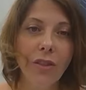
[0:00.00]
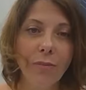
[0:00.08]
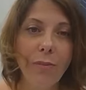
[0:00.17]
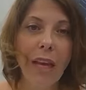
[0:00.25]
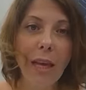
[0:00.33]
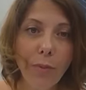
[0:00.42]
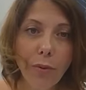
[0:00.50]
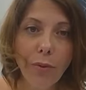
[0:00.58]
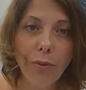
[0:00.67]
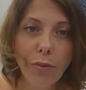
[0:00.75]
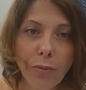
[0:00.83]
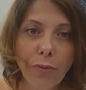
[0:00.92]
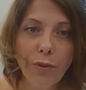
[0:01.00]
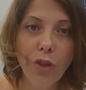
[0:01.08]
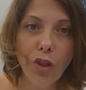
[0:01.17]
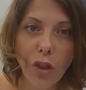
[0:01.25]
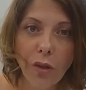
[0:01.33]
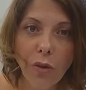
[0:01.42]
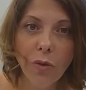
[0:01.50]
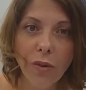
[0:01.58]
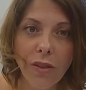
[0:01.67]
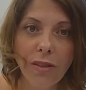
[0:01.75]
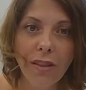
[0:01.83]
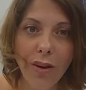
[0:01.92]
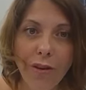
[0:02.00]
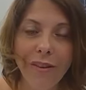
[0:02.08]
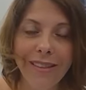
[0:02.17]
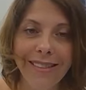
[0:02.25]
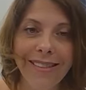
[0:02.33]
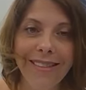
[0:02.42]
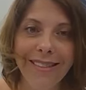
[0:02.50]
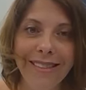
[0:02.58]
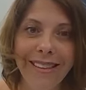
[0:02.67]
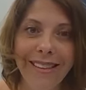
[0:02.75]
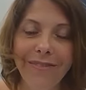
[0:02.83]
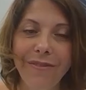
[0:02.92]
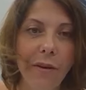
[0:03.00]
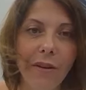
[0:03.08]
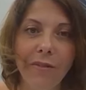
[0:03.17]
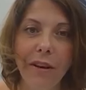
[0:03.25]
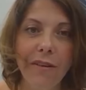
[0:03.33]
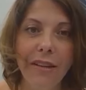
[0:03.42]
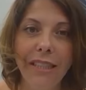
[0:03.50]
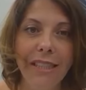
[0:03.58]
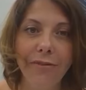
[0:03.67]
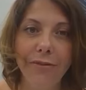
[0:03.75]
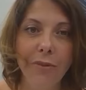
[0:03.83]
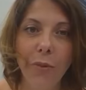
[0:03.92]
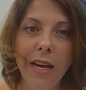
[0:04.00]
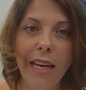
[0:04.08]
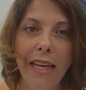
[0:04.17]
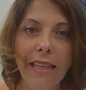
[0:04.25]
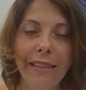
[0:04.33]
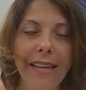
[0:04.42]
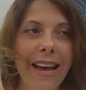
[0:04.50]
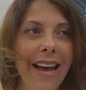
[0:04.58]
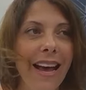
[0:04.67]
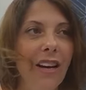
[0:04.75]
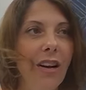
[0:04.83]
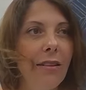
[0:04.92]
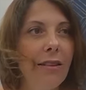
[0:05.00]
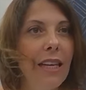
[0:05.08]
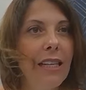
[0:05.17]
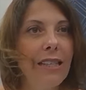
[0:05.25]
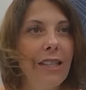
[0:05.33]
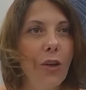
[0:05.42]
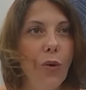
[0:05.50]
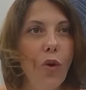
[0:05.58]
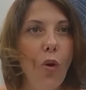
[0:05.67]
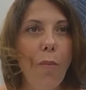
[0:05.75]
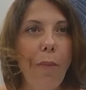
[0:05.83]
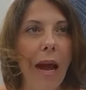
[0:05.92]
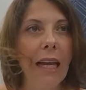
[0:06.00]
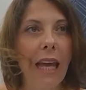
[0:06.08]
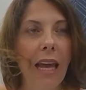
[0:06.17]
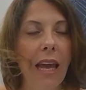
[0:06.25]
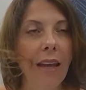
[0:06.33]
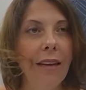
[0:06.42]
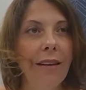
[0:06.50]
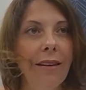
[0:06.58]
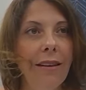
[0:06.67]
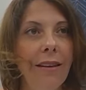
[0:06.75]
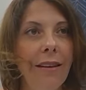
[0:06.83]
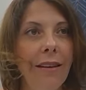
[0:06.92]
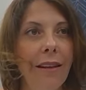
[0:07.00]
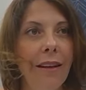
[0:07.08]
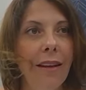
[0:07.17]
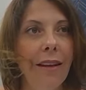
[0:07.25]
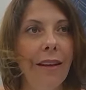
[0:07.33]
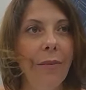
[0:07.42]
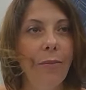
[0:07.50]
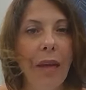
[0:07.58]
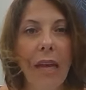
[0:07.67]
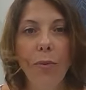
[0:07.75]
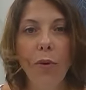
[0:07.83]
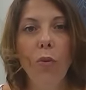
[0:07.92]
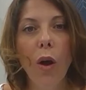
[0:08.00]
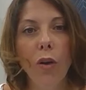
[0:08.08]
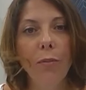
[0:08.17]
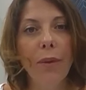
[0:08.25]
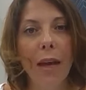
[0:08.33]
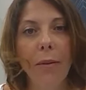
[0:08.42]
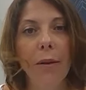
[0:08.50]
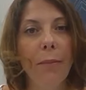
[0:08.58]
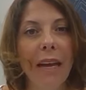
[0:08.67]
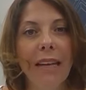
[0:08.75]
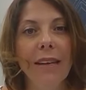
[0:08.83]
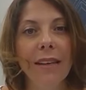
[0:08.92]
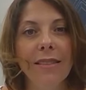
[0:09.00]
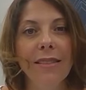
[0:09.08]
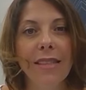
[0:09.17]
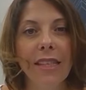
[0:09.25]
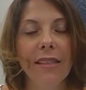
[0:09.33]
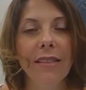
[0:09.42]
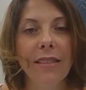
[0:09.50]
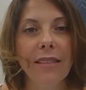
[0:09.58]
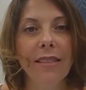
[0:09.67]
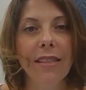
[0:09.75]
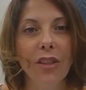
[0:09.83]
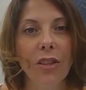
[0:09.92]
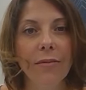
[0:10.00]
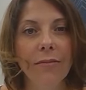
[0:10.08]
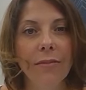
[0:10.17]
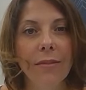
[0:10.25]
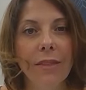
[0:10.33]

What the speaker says: people use the office in very, very different ways. And I think until you're back in, people won't be able to make a considered decision.